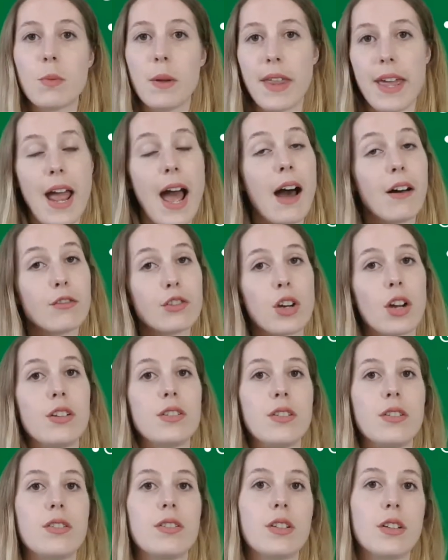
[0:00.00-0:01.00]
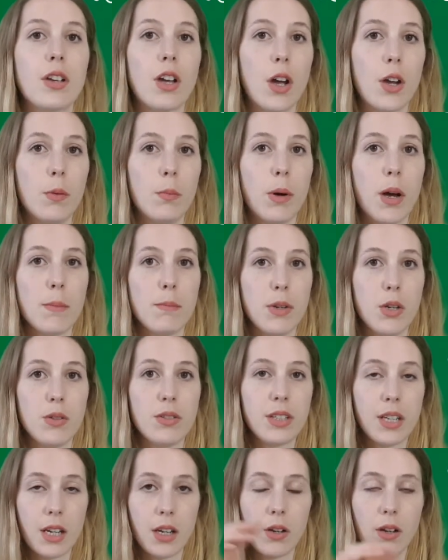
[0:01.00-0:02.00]
but they have chosen to go by
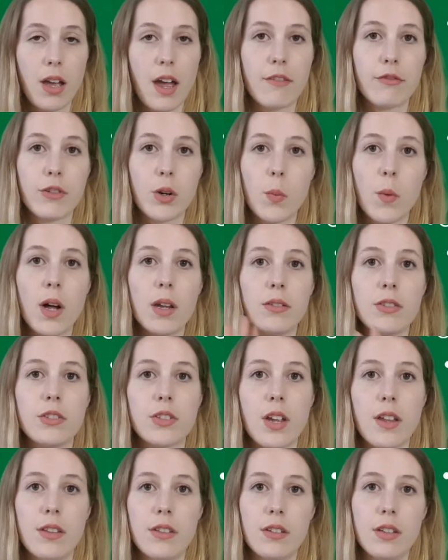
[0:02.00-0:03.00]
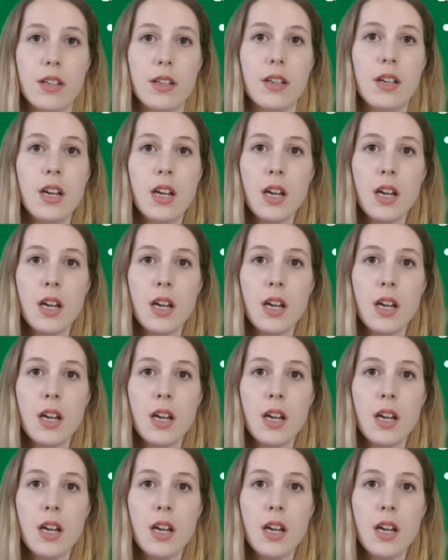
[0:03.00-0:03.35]
muting everyone so the